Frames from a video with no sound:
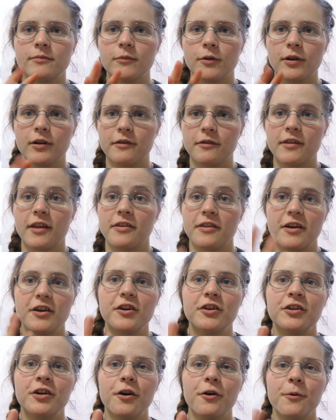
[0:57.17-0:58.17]
or that they
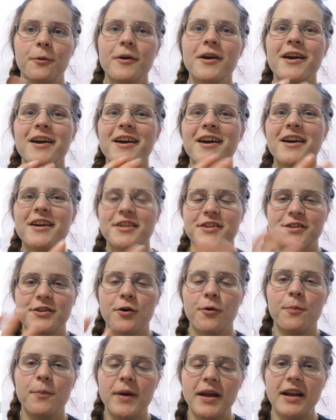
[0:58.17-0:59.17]
grow
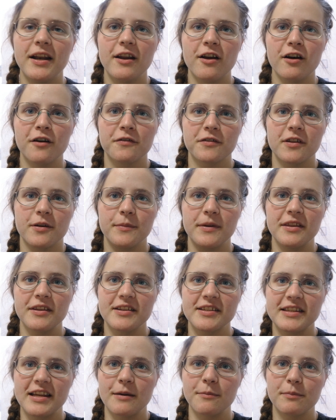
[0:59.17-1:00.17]
so many of them in
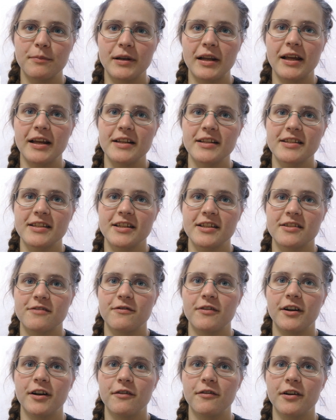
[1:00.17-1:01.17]
the same place is
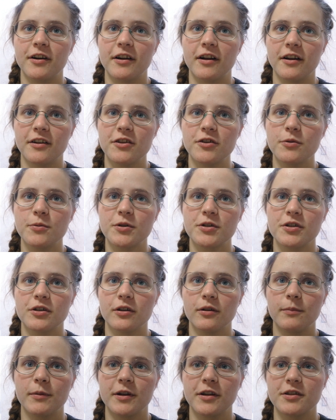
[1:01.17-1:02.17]
very
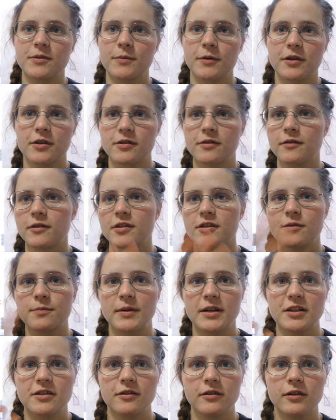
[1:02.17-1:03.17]
unusual. But it's because of the
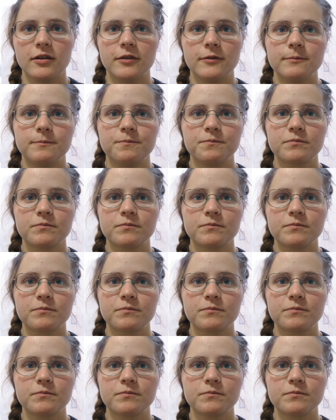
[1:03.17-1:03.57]
special,